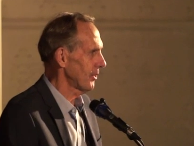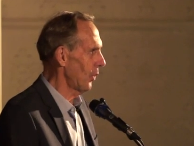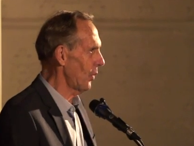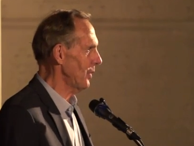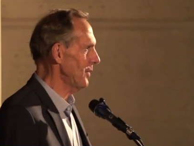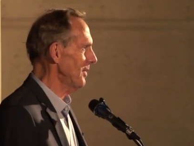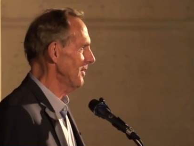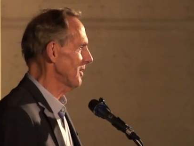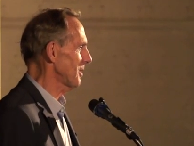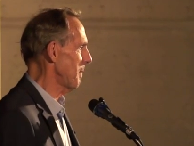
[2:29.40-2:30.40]
Dawn,
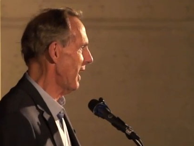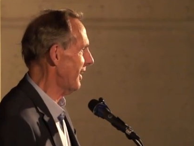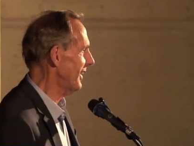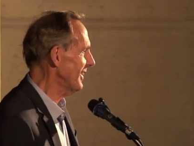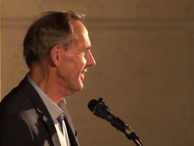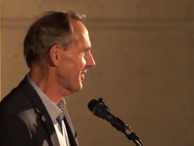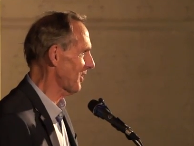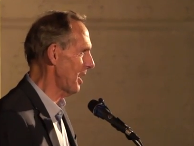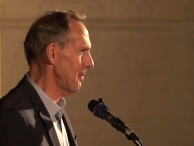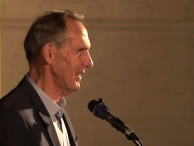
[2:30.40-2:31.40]
Tamara,
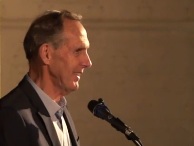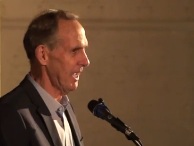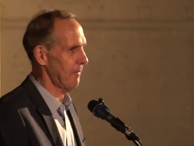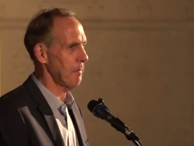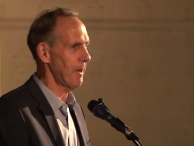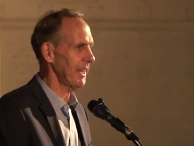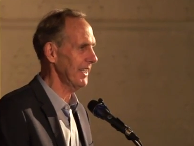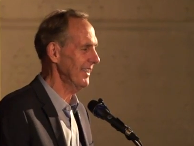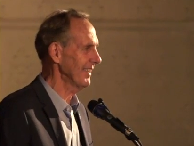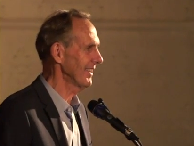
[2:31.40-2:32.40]
Simon,
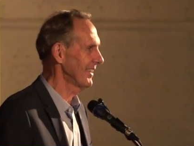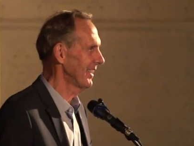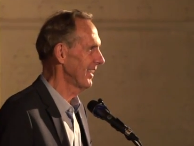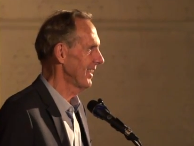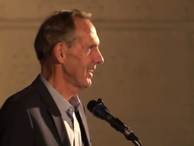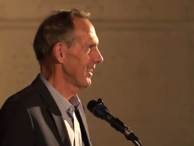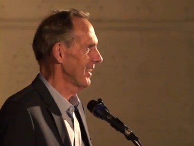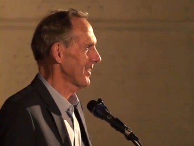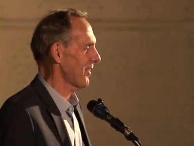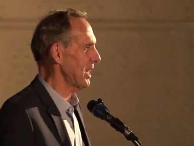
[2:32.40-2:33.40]
everybody.
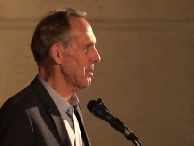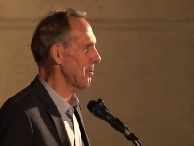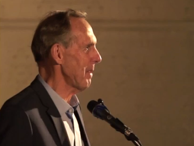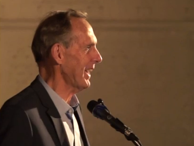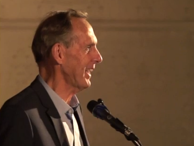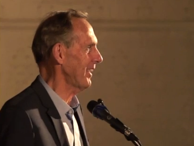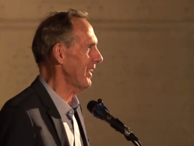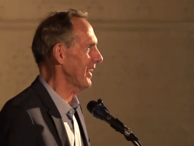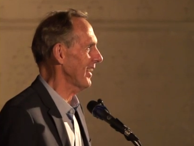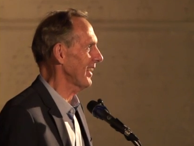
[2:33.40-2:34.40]
Great to be back
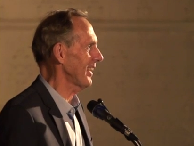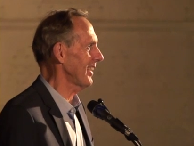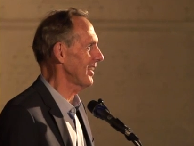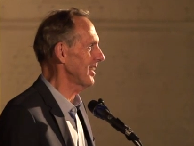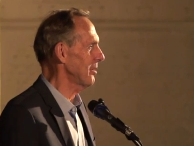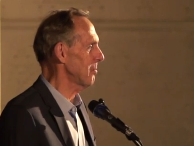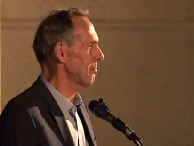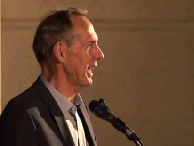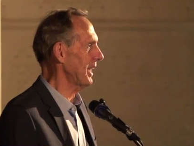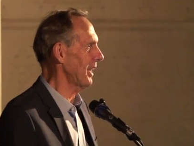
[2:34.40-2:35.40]
here in
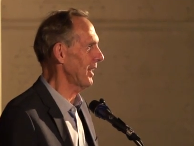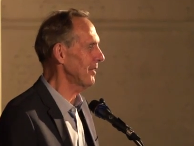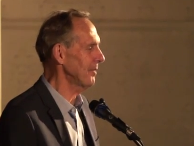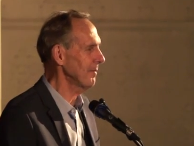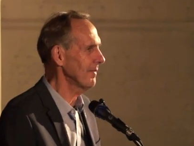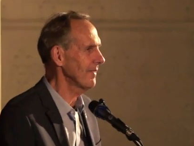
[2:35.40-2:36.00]
Bangalow.